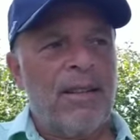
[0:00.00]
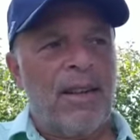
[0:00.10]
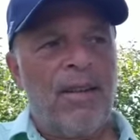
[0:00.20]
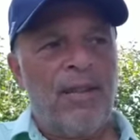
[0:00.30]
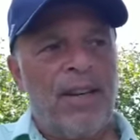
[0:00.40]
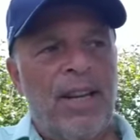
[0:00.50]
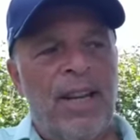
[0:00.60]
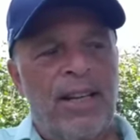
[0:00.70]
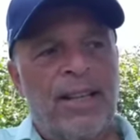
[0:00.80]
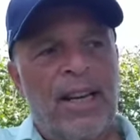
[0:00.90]
Every
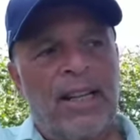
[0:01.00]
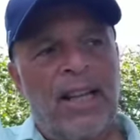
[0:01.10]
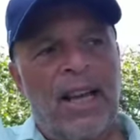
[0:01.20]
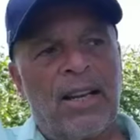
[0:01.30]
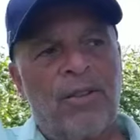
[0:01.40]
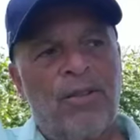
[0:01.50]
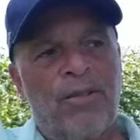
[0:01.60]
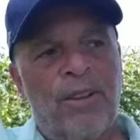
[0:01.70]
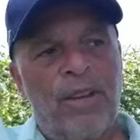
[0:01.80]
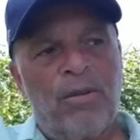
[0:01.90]
day at 10 o'clock, a new
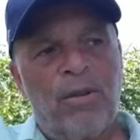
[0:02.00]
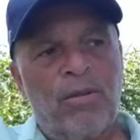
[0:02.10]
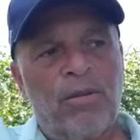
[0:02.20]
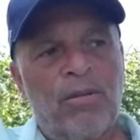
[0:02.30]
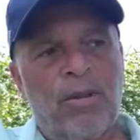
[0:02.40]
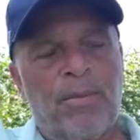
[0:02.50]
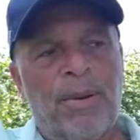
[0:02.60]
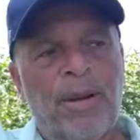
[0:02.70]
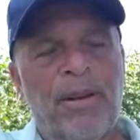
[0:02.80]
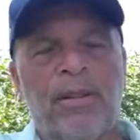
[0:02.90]
video will
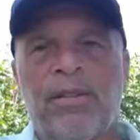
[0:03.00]
appear.